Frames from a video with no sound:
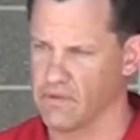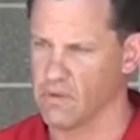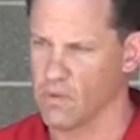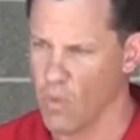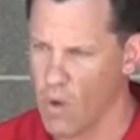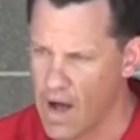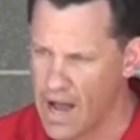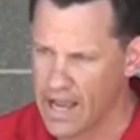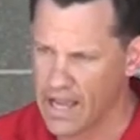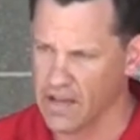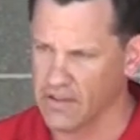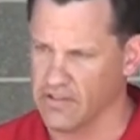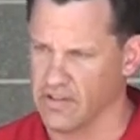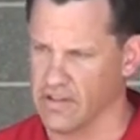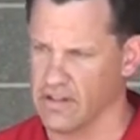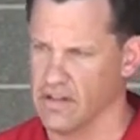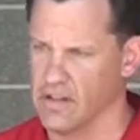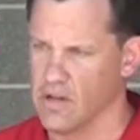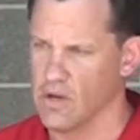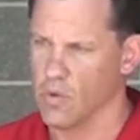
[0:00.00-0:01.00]
Why is it?
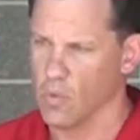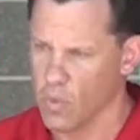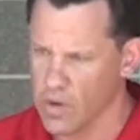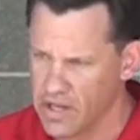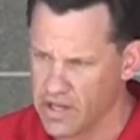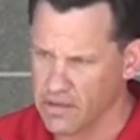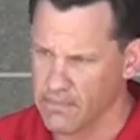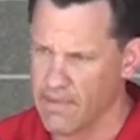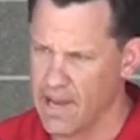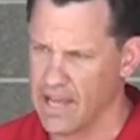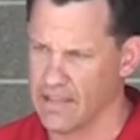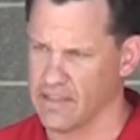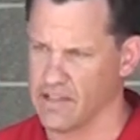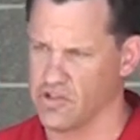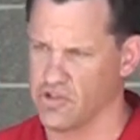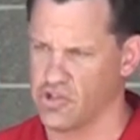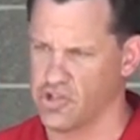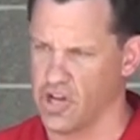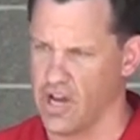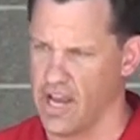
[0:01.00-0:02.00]
We can make
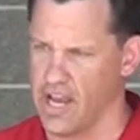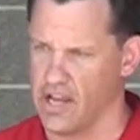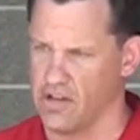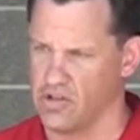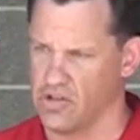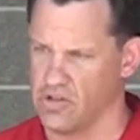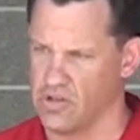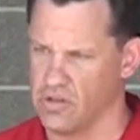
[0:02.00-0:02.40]
this change.